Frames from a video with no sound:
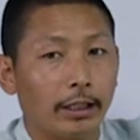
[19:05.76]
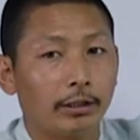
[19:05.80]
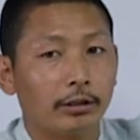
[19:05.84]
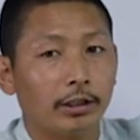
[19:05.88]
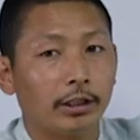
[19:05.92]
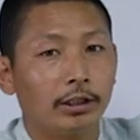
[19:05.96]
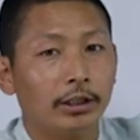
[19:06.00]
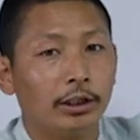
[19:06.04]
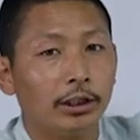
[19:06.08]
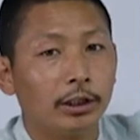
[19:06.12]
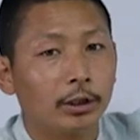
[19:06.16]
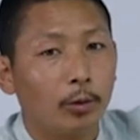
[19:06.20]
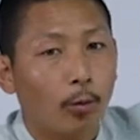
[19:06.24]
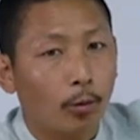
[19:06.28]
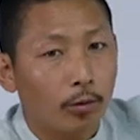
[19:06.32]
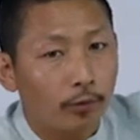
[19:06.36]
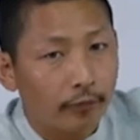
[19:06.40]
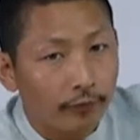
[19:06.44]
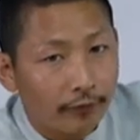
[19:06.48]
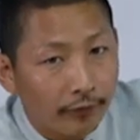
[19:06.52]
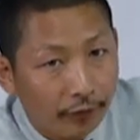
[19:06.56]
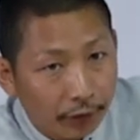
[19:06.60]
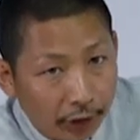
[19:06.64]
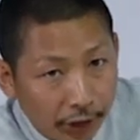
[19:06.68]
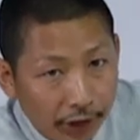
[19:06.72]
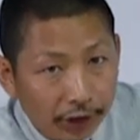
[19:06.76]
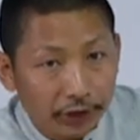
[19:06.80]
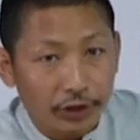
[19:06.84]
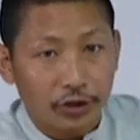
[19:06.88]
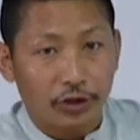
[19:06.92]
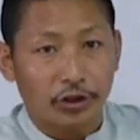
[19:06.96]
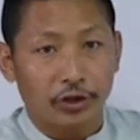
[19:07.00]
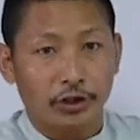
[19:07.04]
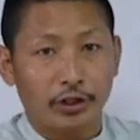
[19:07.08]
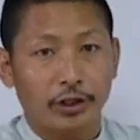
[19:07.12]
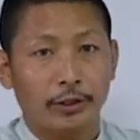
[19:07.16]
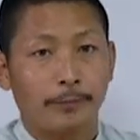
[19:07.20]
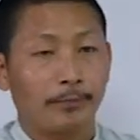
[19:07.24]
and then he
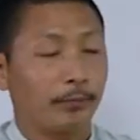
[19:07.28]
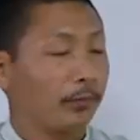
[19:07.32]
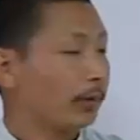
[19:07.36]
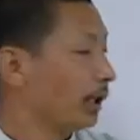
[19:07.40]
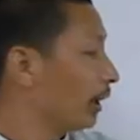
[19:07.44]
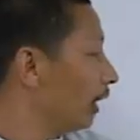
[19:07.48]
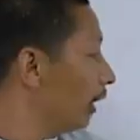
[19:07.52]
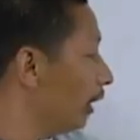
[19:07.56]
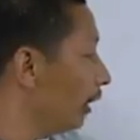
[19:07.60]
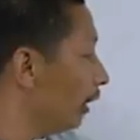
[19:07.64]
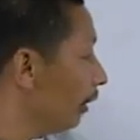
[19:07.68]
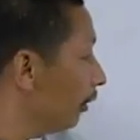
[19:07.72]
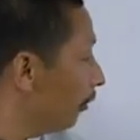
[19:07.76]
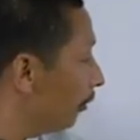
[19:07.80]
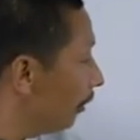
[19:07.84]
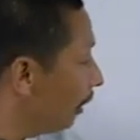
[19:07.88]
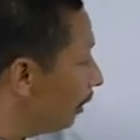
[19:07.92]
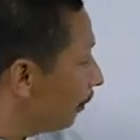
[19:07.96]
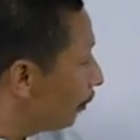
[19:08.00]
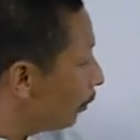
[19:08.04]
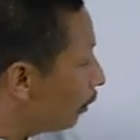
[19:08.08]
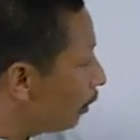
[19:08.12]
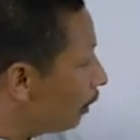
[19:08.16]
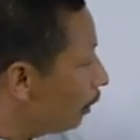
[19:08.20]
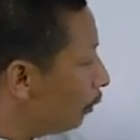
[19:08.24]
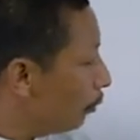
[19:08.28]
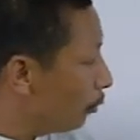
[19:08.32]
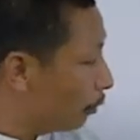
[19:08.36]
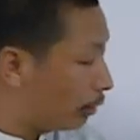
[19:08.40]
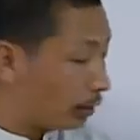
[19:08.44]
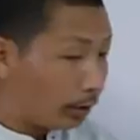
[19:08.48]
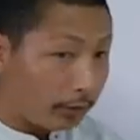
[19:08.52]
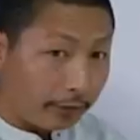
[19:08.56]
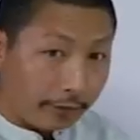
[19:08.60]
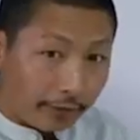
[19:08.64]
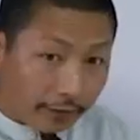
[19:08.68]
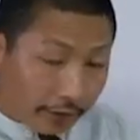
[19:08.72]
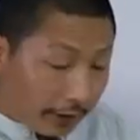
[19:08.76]
converts, he
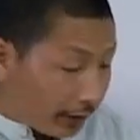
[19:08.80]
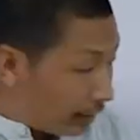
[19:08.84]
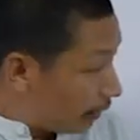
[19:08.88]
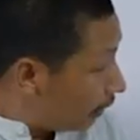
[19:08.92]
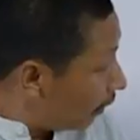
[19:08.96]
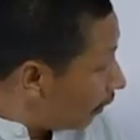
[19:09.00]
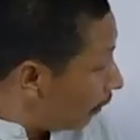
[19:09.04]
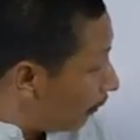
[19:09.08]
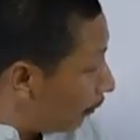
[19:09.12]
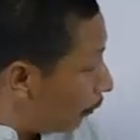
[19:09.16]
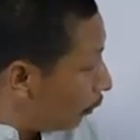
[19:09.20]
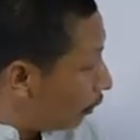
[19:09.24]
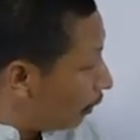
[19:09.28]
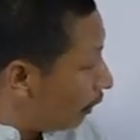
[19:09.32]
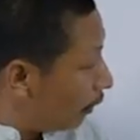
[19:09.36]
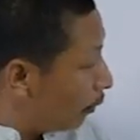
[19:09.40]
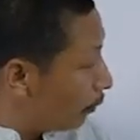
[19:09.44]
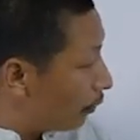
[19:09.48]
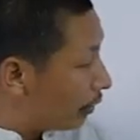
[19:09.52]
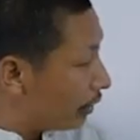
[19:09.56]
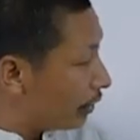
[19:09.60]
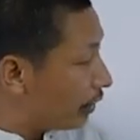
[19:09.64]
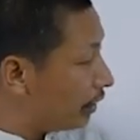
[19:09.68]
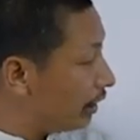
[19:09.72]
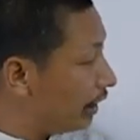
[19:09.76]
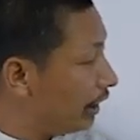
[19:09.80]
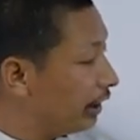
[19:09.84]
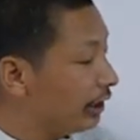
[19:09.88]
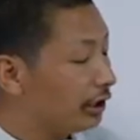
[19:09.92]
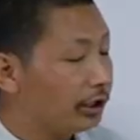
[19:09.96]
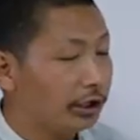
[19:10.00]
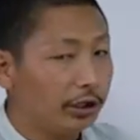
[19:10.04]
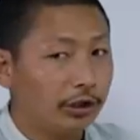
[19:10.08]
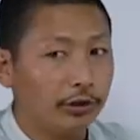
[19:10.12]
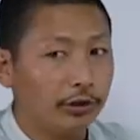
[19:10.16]
reproduces, further produces it